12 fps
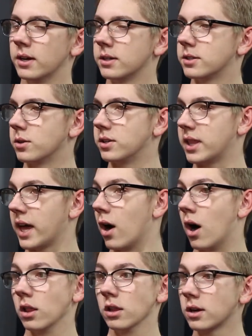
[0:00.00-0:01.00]
So do they
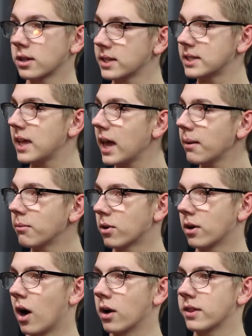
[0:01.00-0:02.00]
all look the same,
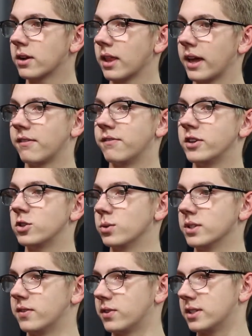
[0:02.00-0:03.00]
or are there like
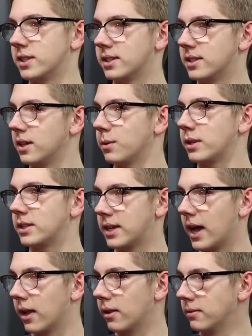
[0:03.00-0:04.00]
visual differences that you can
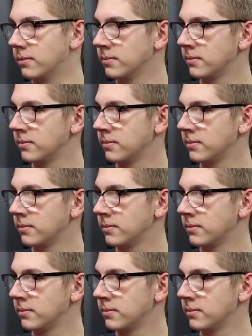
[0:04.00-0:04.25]
tell?